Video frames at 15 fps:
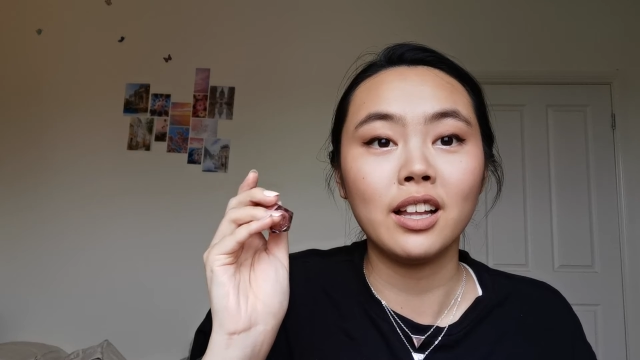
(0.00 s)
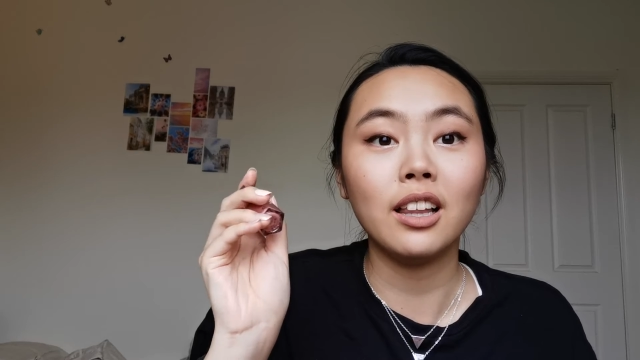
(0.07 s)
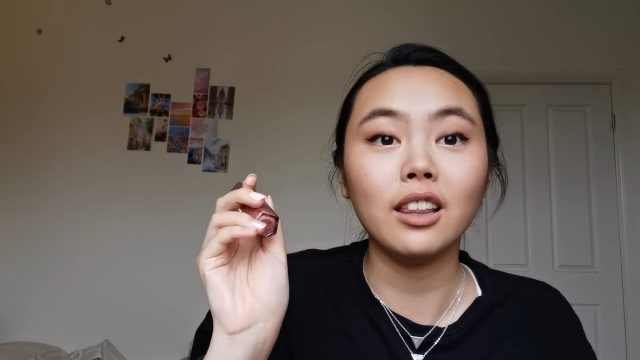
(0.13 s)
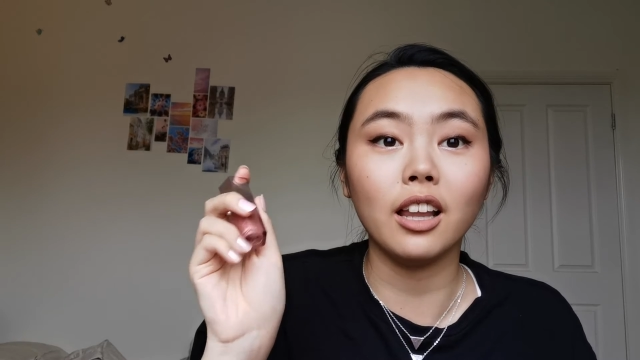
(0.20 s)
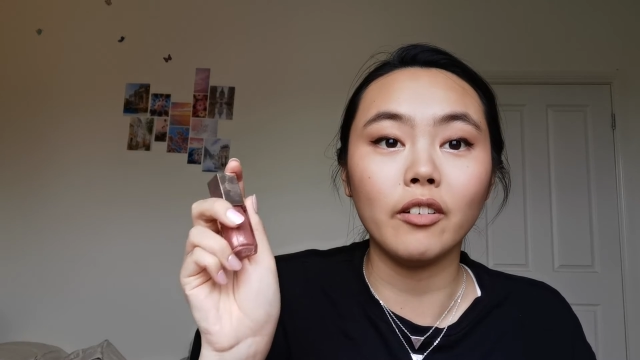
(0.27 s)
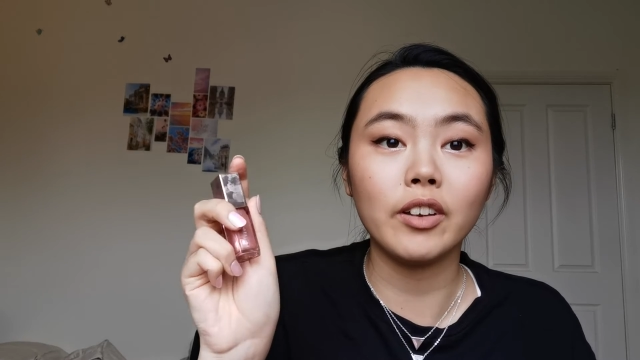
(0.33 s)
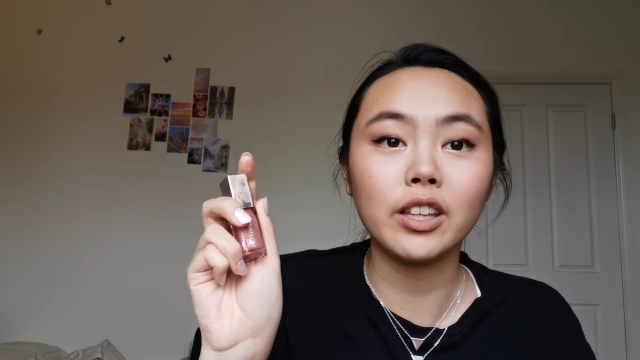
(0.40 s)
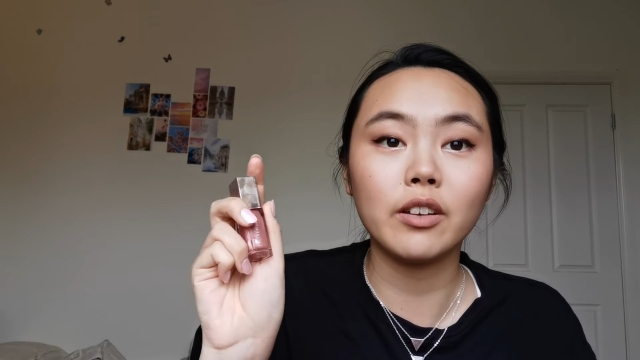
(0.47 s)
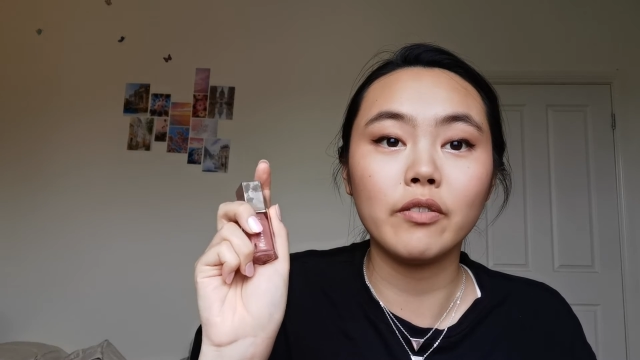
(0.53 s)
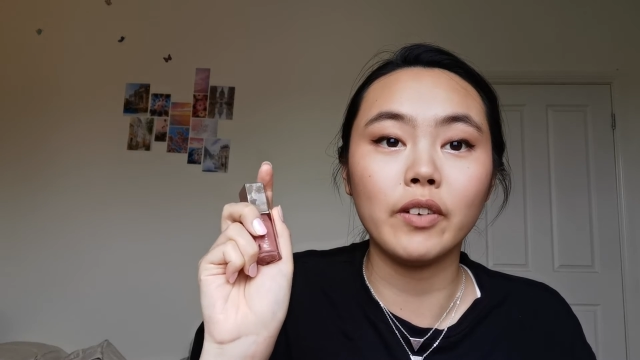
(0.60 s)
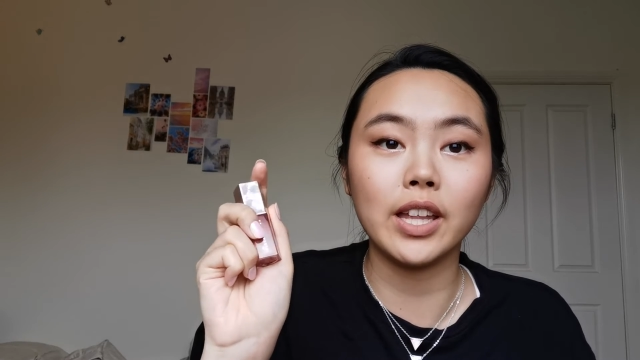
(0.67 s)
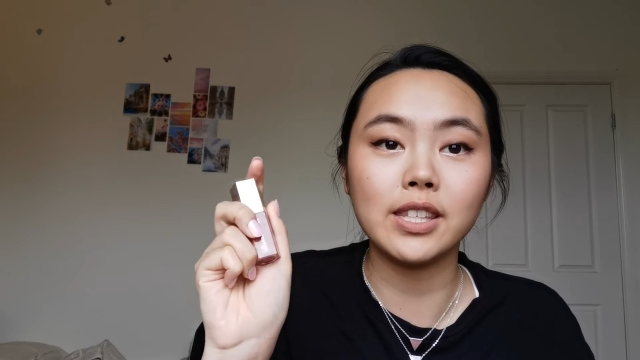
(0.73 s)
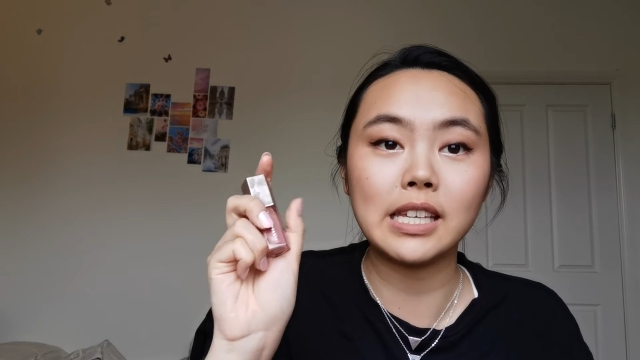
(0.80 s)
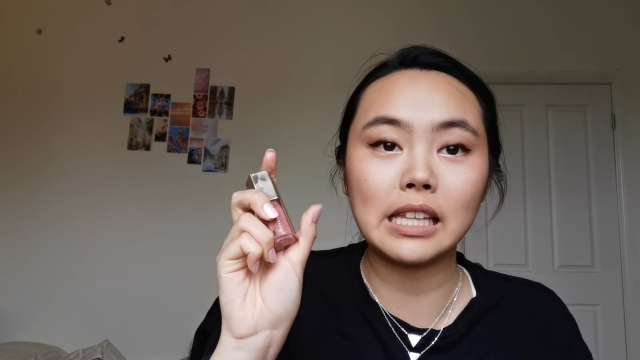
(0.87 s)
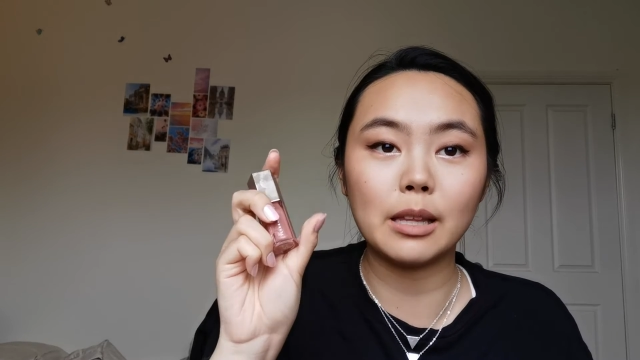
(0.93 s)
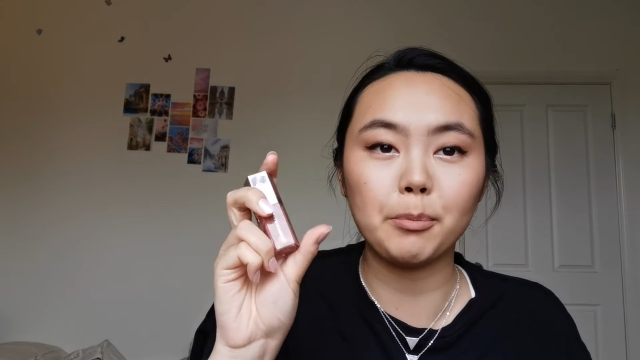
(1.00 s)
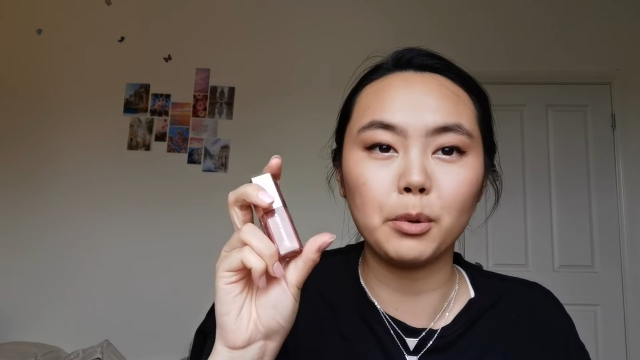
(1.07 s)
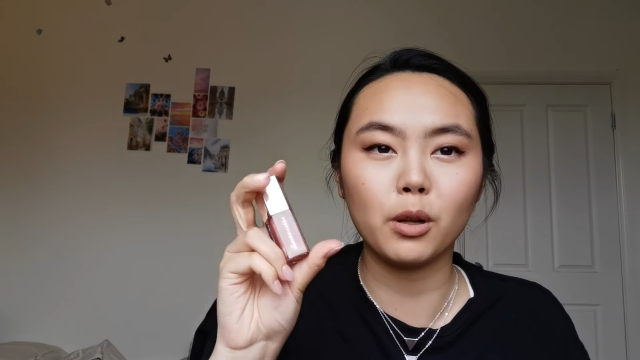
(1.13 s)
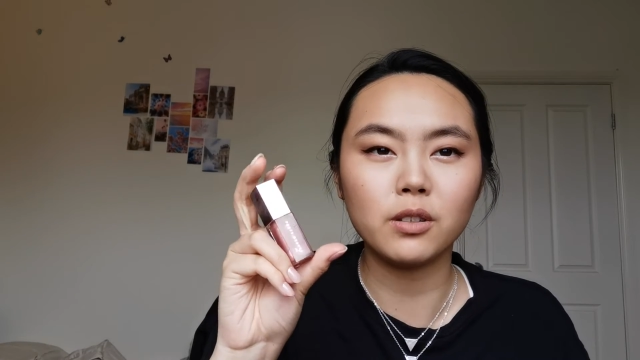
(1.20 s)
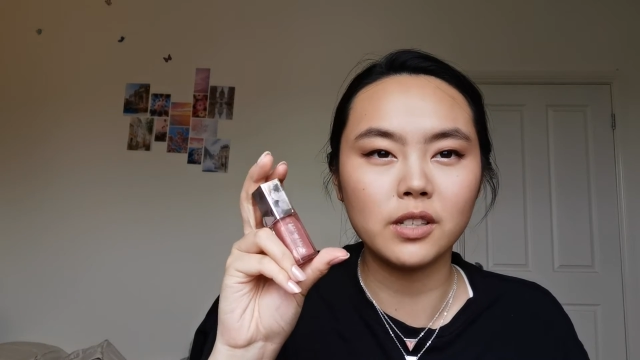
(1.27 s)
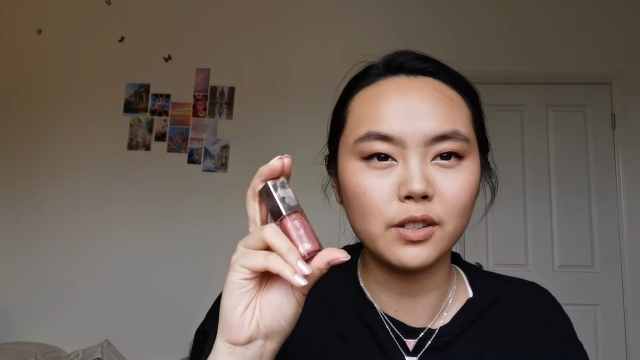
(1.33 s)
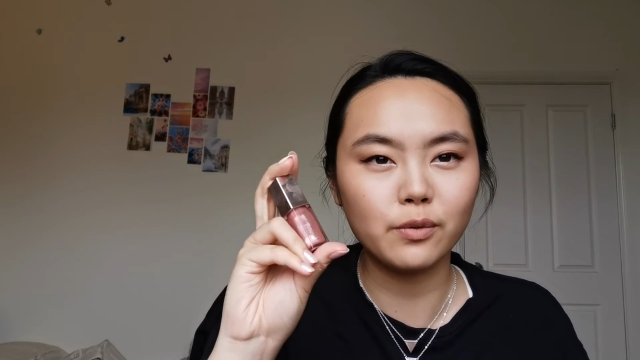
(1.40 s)
loving the Fenty lip
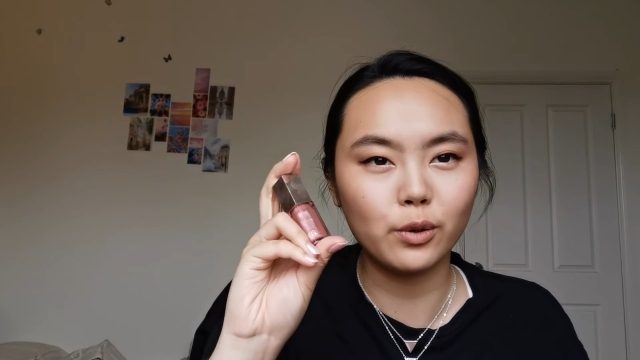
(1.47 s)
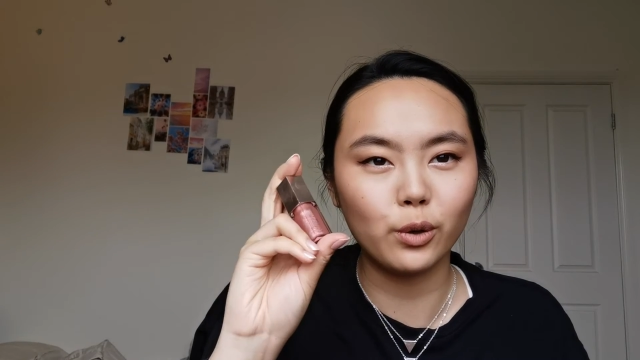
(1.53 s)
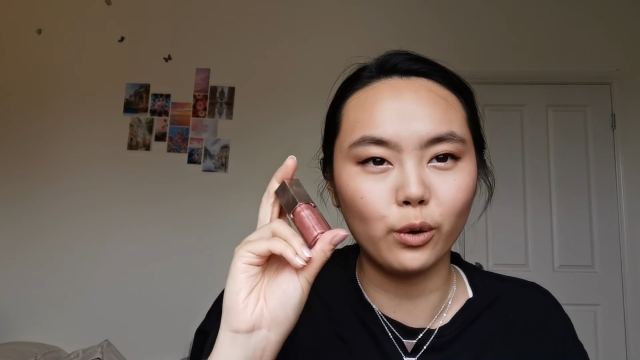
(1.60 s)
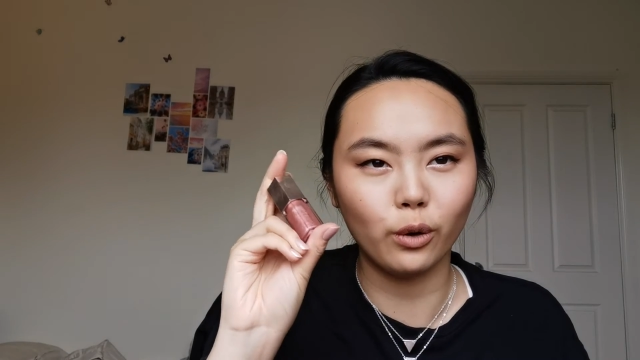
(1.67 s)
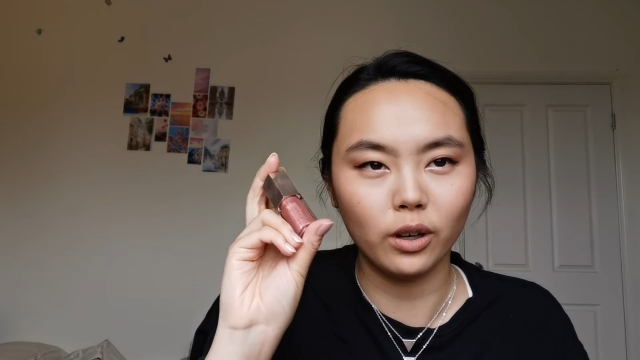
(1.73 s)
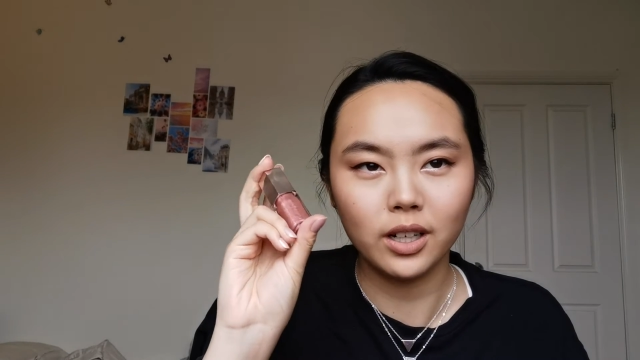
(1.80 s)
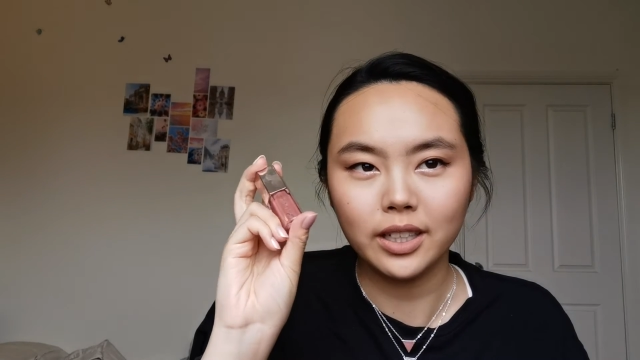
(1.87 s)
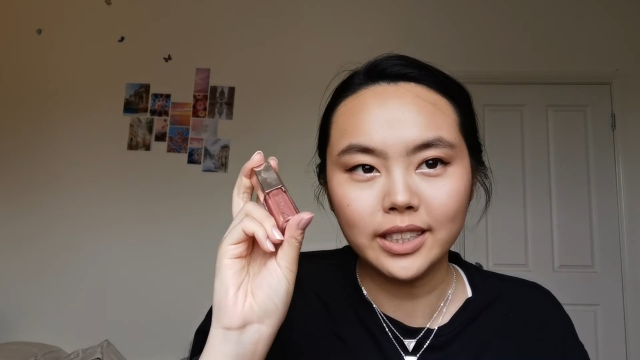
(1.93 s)
glosses for